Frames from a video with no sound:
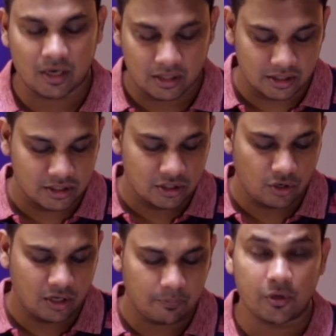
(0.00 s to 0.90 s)
But this is
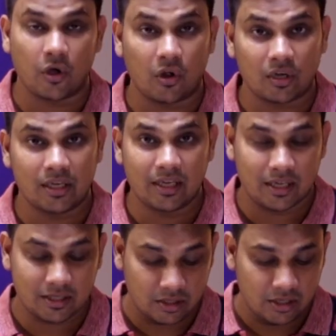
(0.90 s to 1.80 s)
not a purely
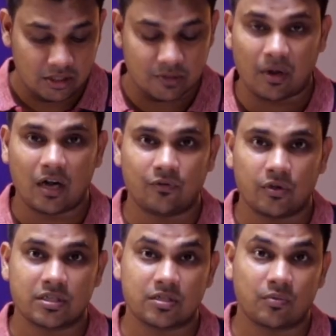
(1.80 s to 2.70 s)
a
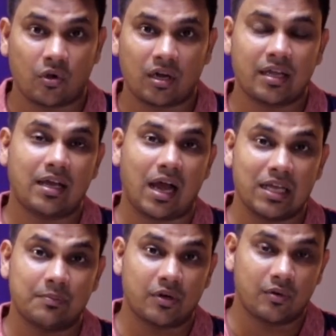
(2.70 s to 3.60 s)
smartwatch, it is more like a
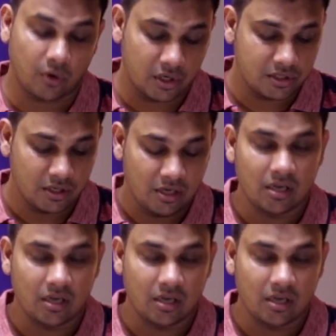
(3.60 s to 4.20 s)
hybrid watch